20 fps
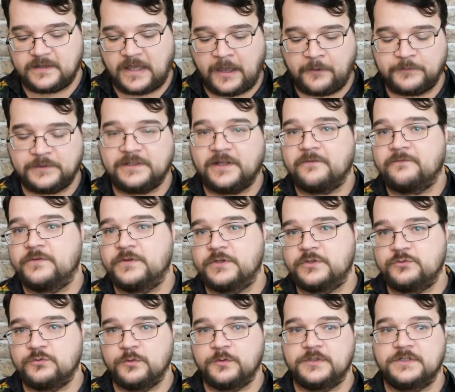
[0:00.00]
would love for the
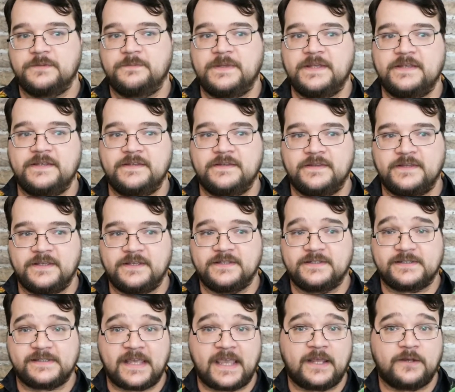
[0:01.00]
Druid to be the
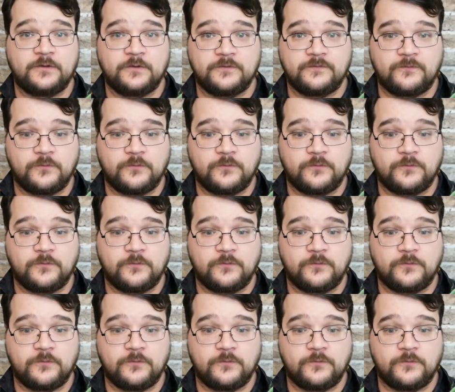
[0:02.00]
standard